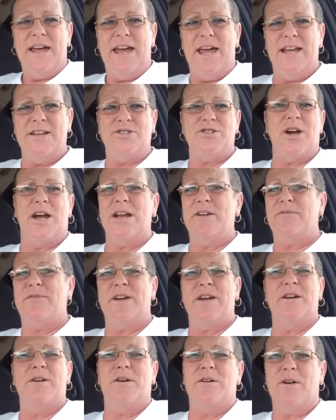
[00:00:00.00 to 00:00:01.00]
and trying to
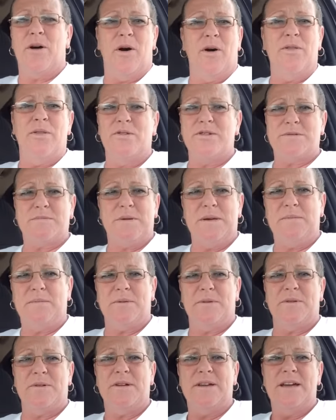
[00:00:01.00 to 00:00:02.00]
figure out all those
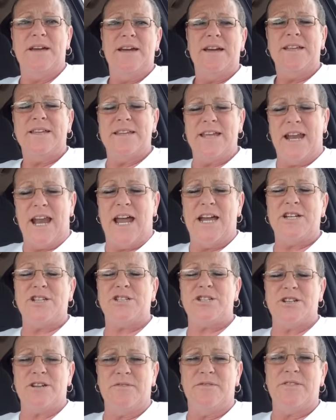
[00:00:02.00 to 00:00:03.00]
people that I
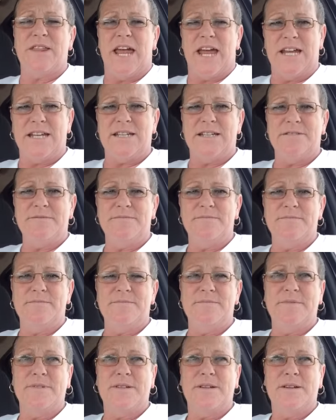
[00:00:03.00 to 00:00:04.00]
should have thanked
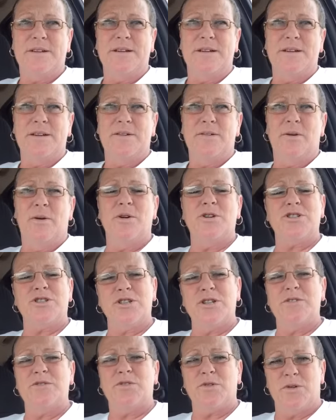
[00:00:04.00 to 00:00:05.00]
or
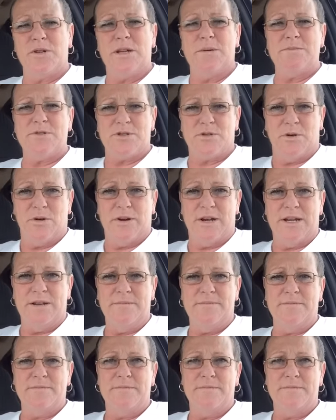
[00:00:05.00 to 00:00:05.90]
should have told I'm sorry.